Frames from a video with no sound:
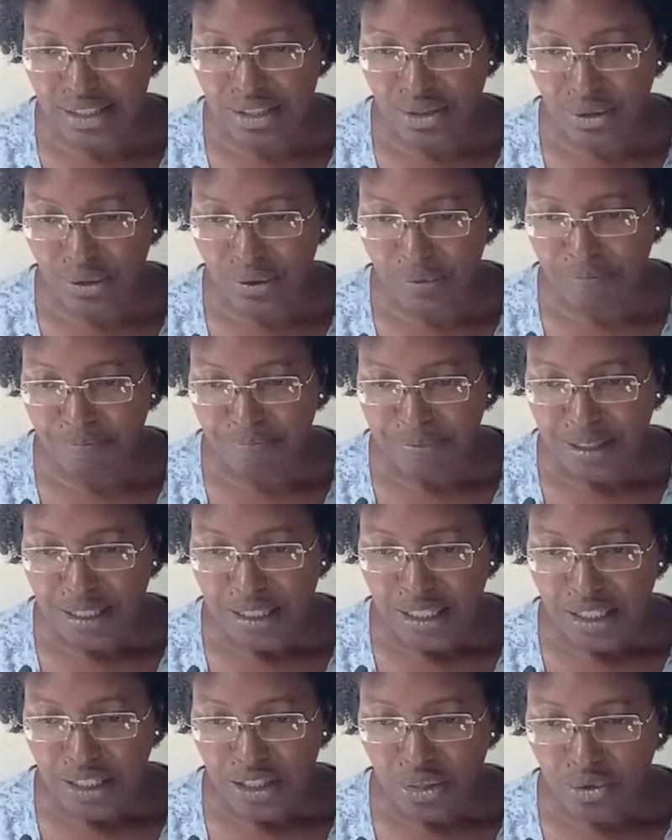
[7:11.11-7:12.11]
So
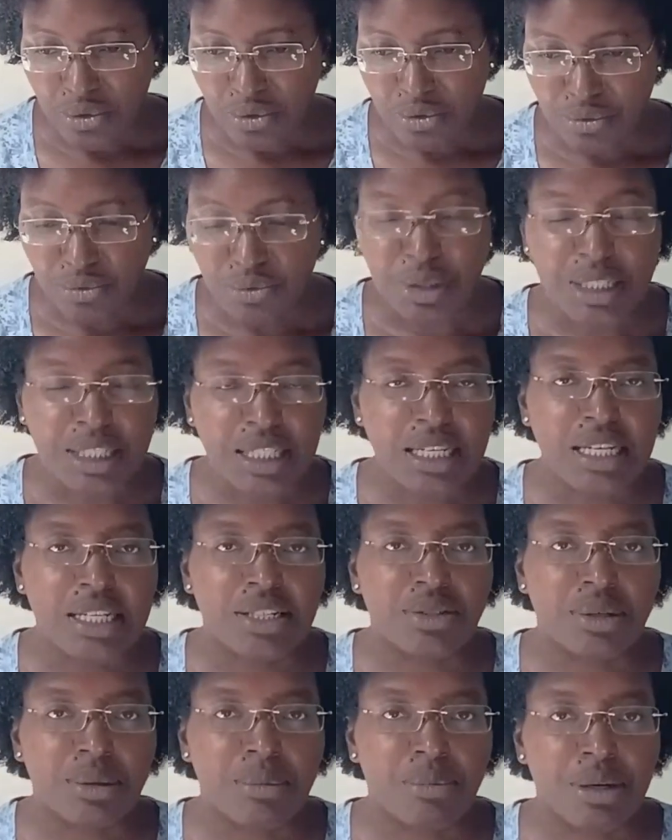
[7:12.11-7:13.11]
you really need
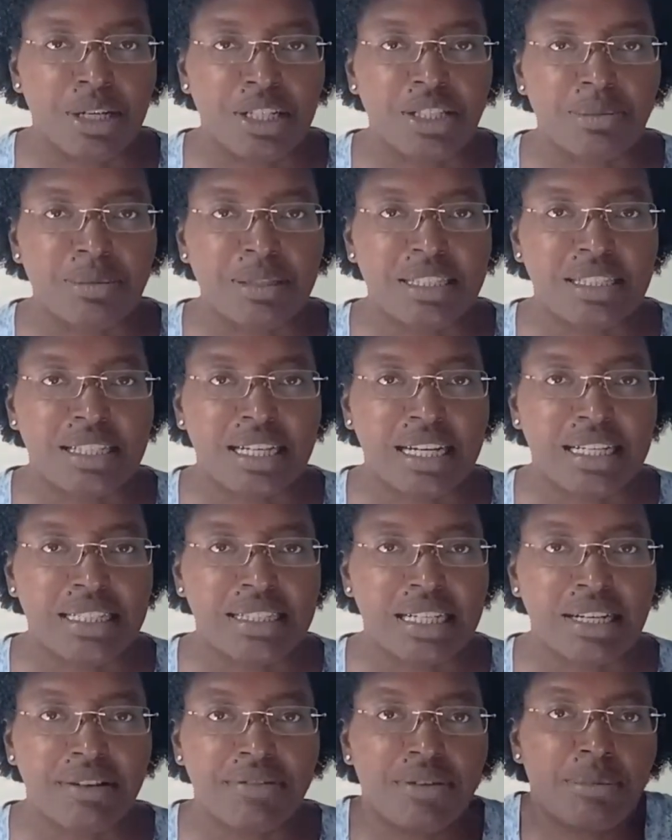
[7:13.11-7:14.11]
to embrace mistakes.
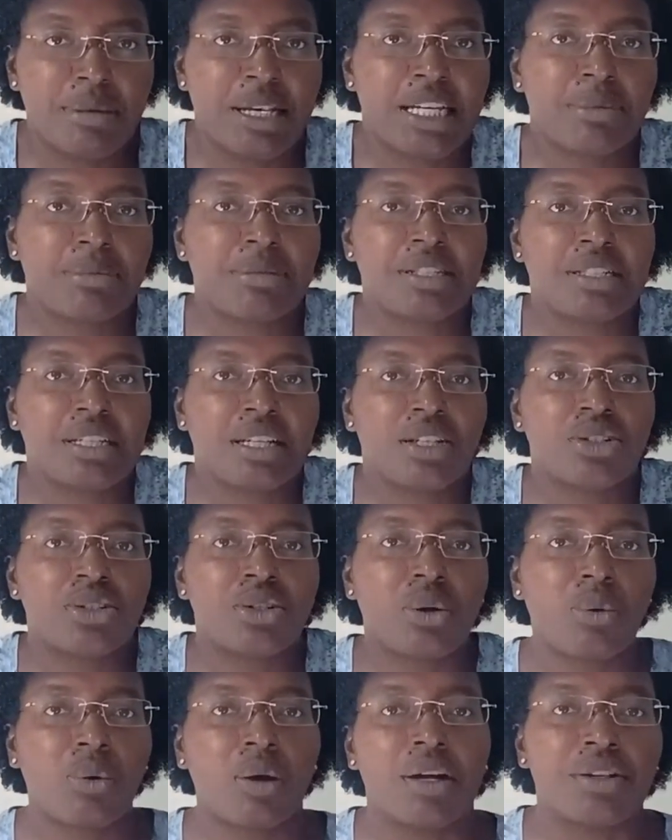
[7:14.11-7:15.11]
And if you make a mistake,
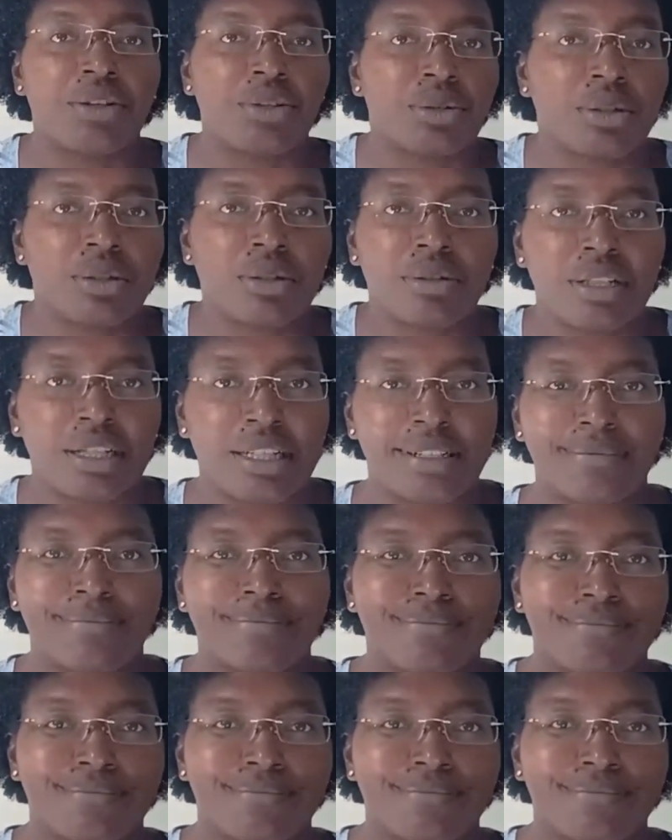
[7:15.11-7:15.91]
so what? You're learning.